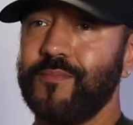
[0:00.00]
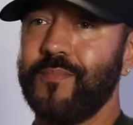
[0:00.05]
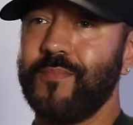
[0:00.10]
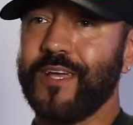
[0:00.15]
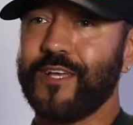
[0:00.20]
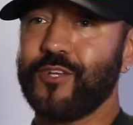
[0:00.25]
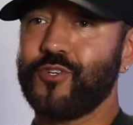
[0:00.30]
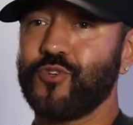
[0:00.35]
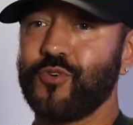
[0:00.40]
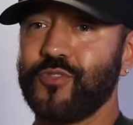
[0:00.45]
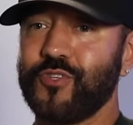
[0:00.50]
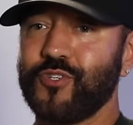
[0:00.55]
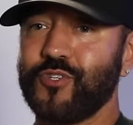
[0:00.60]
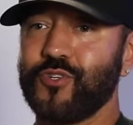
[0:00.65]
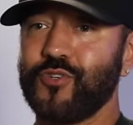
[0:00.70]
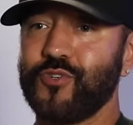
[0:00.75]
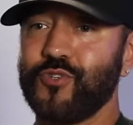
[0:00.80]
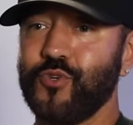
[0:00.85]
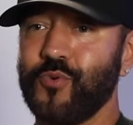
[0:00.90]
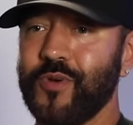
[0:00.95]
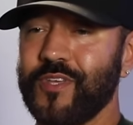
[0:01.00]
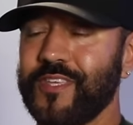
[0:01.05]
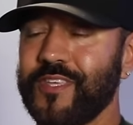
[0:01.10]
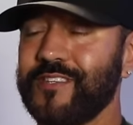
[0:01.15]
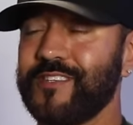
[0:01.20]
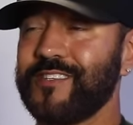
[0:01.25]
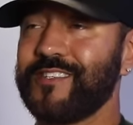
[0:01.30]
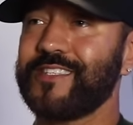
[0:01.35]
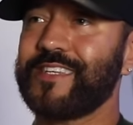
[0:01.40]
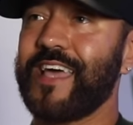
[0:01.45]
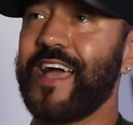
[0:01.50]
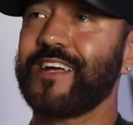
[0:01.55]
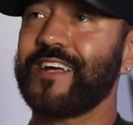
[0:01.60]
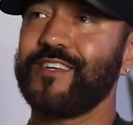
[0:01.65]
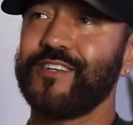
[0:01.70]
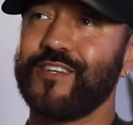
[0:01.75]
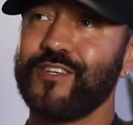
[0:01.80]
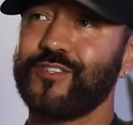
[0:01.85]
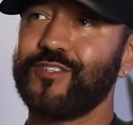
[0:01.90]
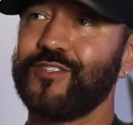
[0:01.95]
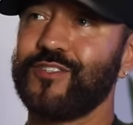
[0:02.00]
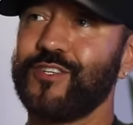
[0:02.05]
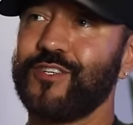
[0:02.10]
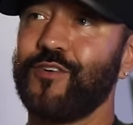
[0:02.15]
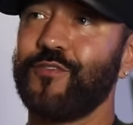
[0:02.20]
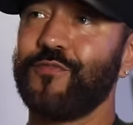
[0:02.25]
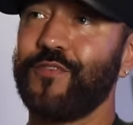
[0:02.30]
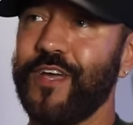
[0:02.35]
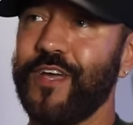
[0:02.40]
making sure that you're doing things that stack conditions in your